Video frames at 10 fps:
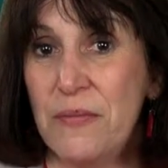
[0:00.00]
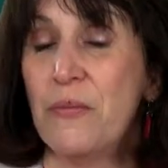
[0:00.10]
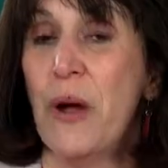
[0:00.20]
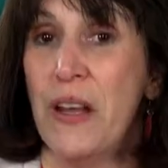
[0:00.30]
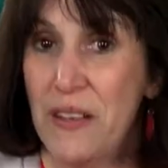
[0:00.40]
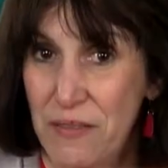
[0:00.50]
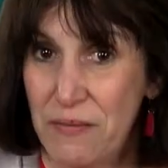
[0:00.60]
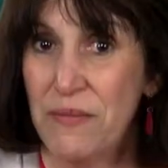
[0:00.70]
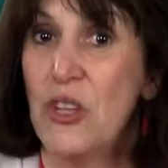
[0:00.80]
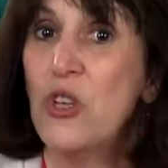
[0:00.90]
Right.
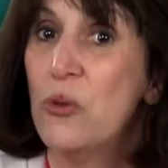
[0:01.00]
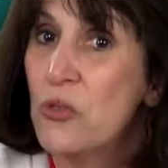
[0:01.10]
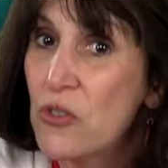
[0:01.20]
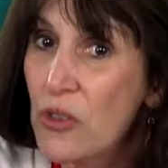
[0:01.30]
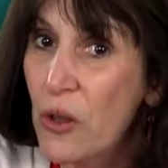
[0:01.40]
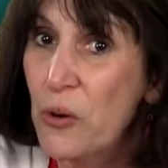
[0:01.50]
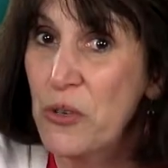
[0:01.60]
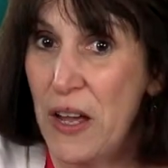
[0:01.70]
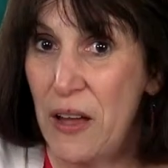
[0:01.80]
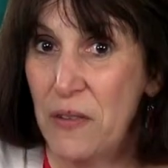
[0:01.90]
You slow
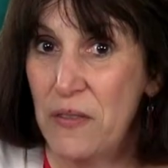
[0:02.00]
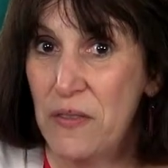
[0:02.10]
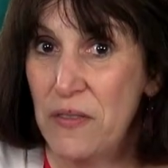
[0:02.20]
down.